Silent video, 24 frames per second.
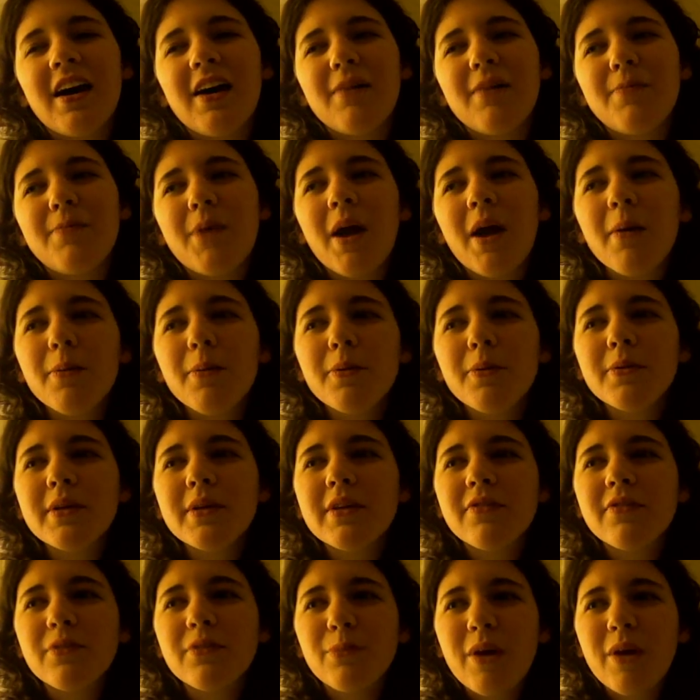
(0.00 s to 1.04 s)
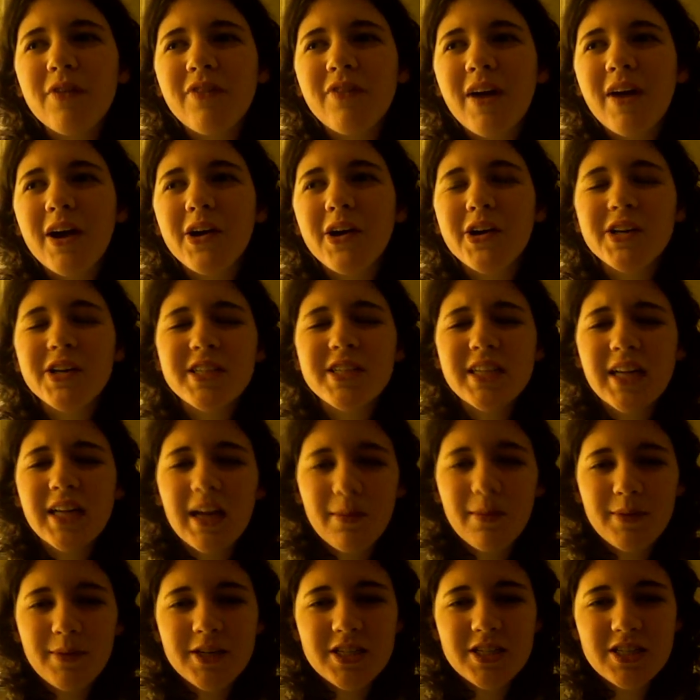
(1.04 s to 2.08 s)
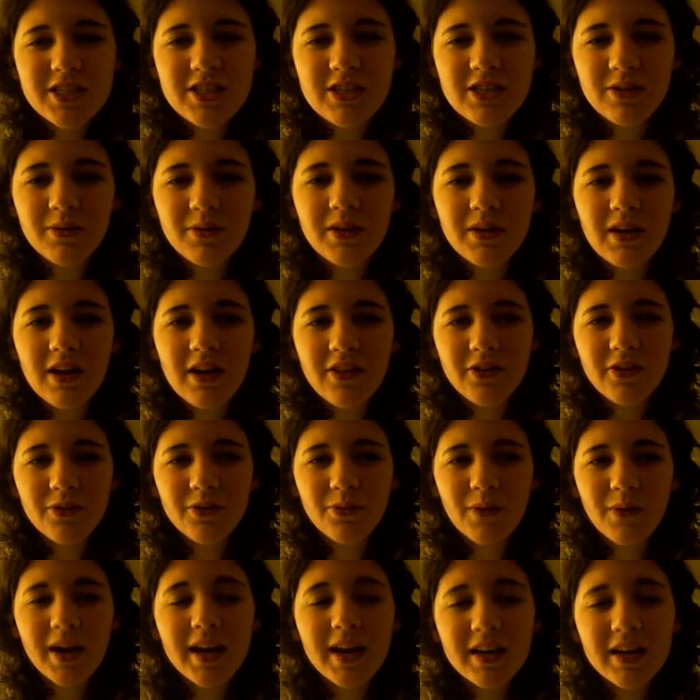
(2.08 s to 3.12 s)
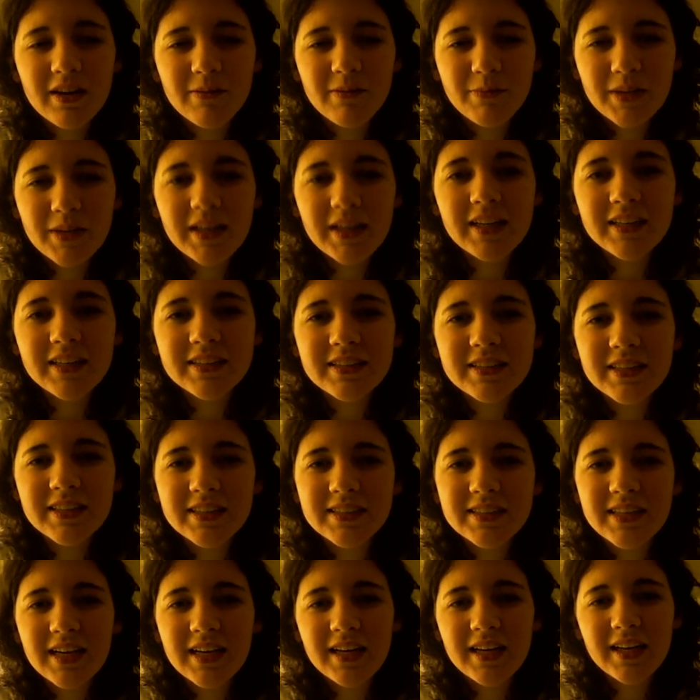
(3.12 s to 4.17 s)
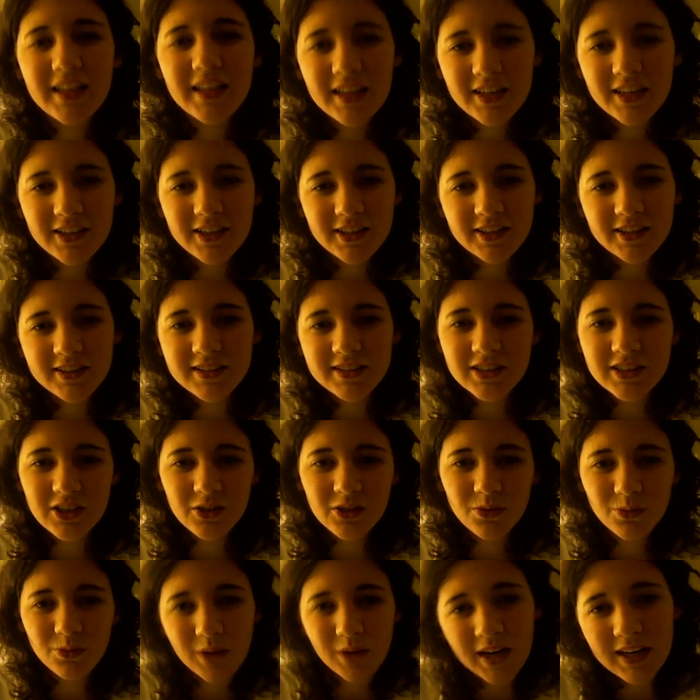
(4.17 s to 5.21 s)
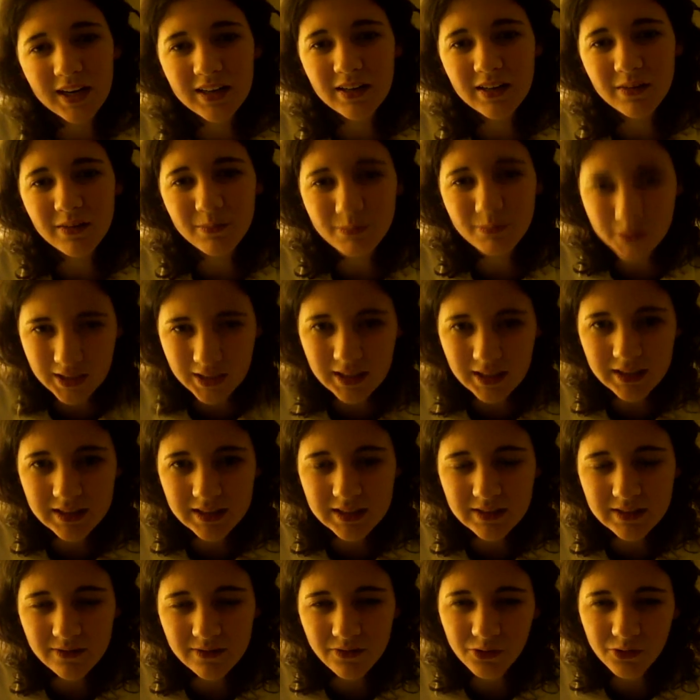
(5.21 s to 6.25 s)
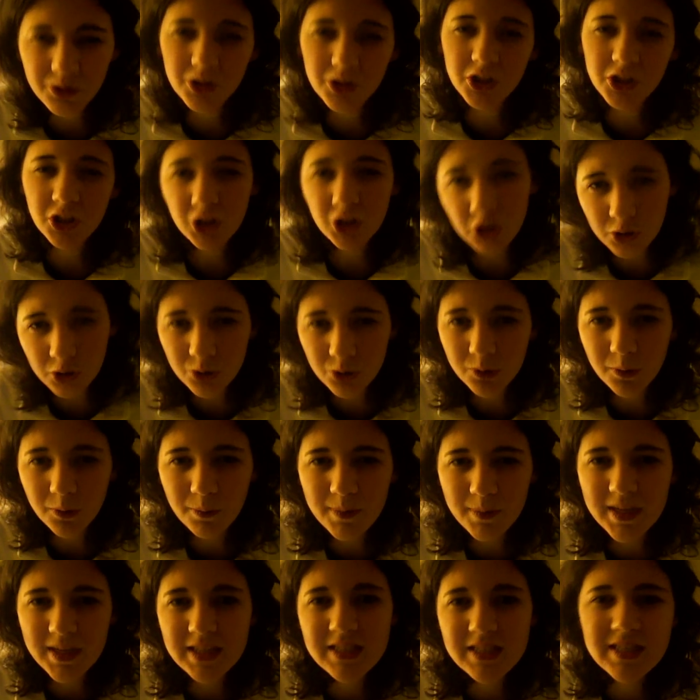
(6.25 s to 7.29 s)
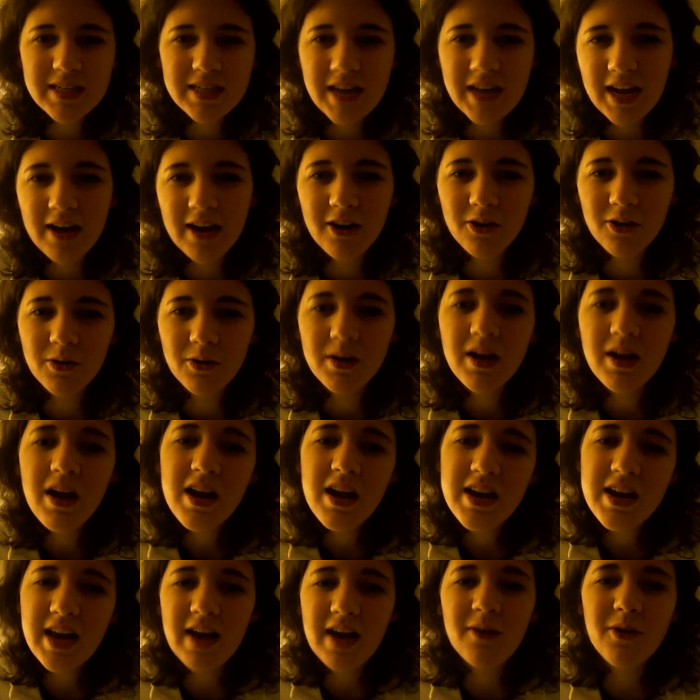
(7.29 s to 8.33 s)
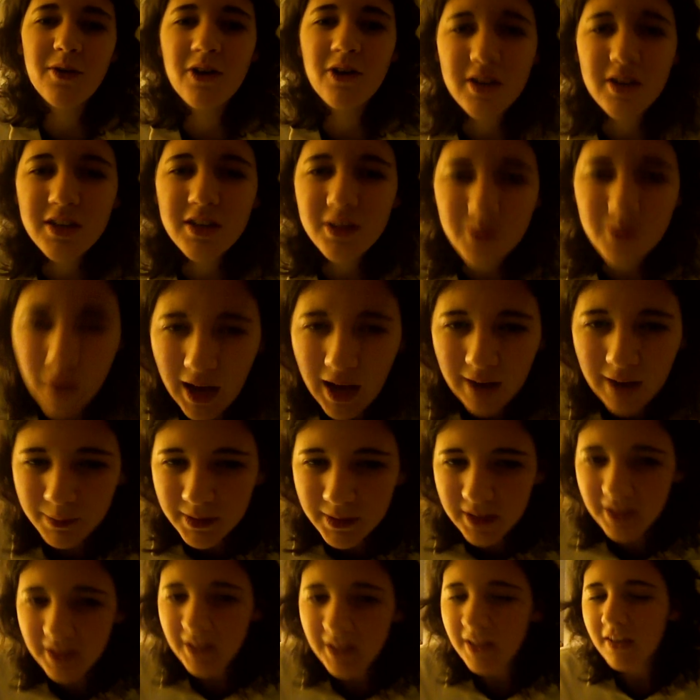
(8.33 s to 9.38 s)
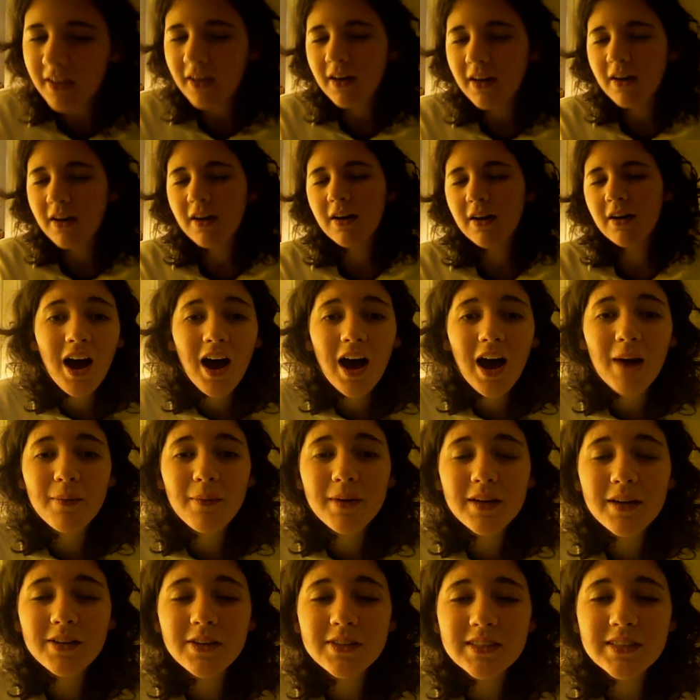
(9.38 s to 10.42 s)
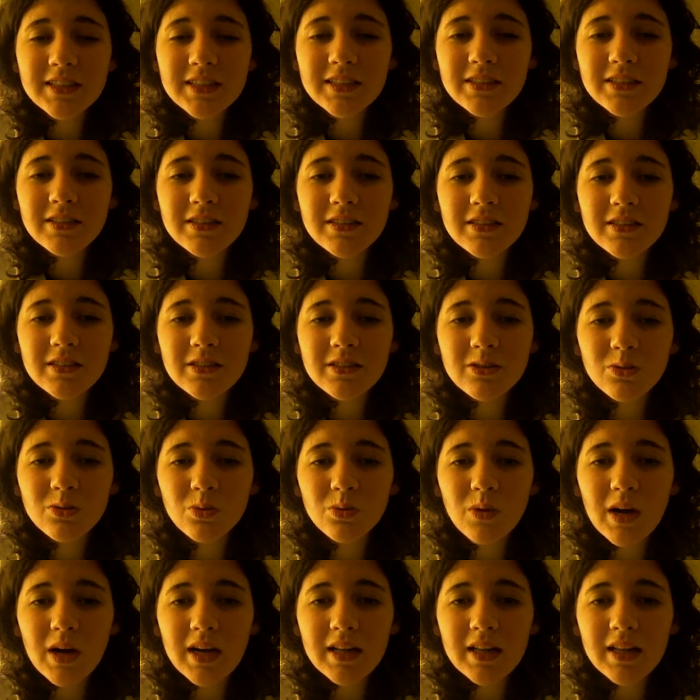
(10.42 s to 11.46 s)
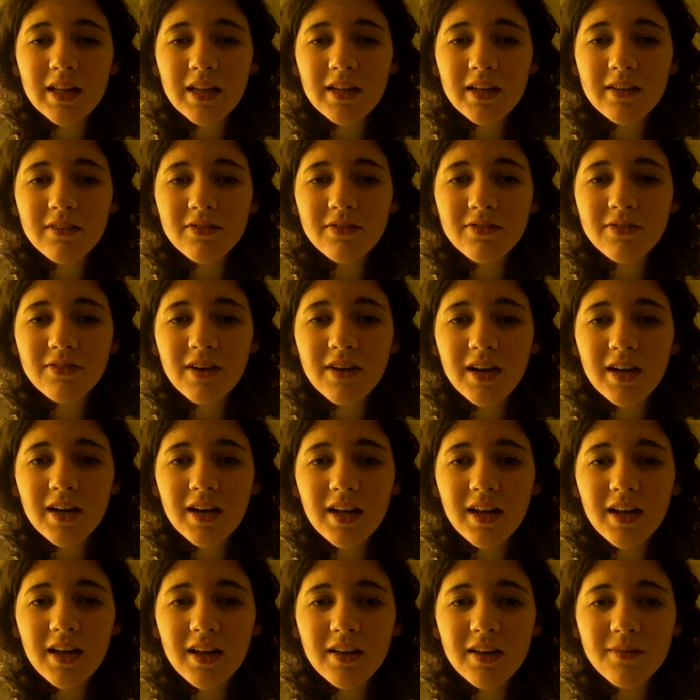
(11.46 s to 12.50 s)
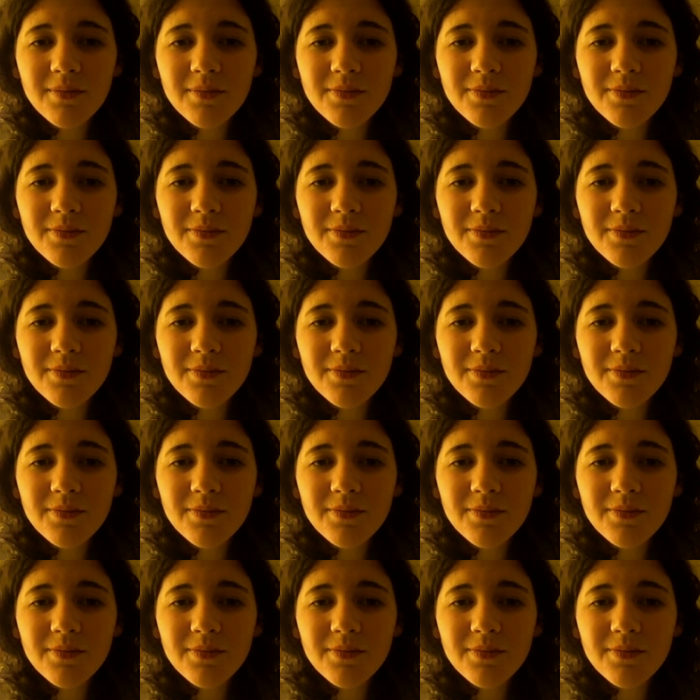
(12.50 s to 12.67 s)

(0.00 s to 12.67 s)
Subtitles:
probably for my final critique, I'm going to just do another random piece and say, here's your random piece for you, Miss Now. Now, aren't you happy? I'm going to go see Twilight Friday